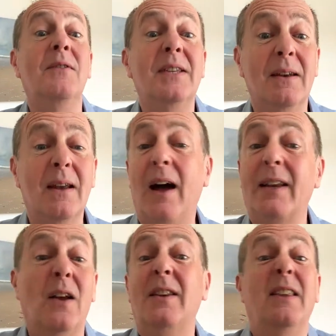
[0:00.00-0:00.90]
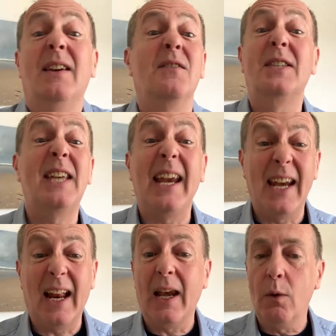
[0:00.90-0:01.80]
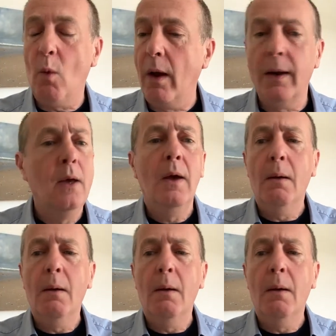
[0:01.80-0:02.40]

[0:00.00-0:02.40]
think there is technically one.